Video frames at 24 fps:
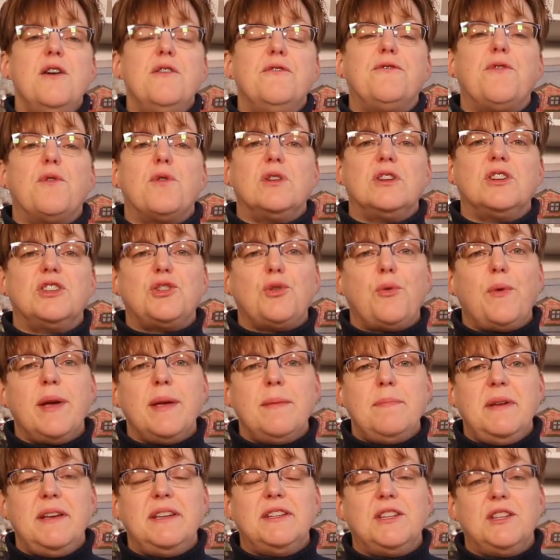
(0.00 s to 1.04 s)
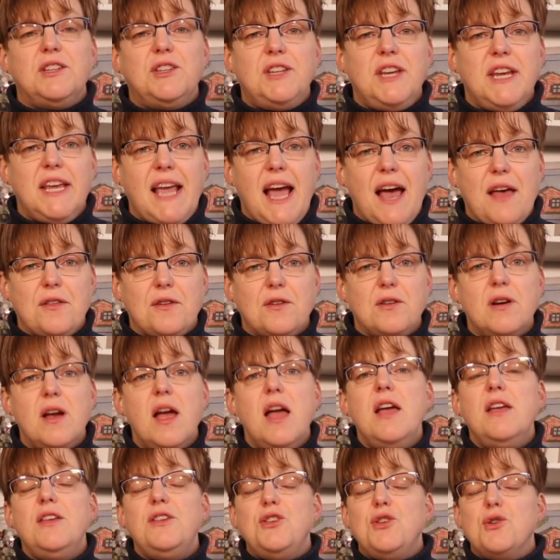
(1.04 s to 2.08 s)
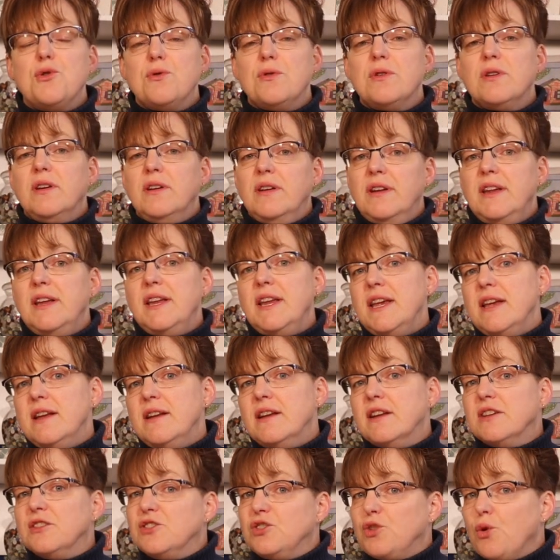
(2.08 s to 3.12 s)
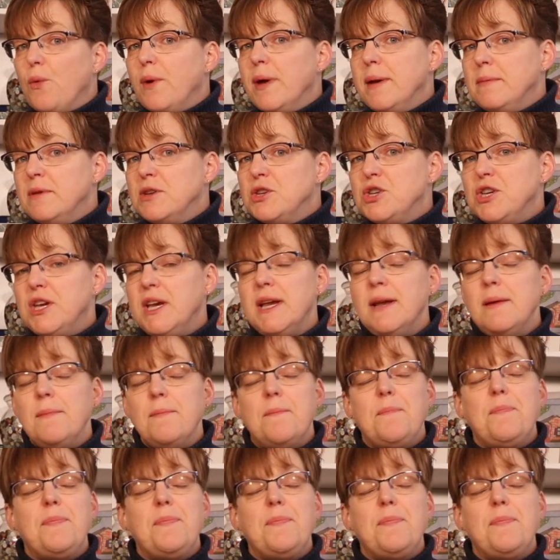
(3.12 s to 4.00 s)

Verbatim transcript: for sewing pieces together, you're gonna need a sewing machine.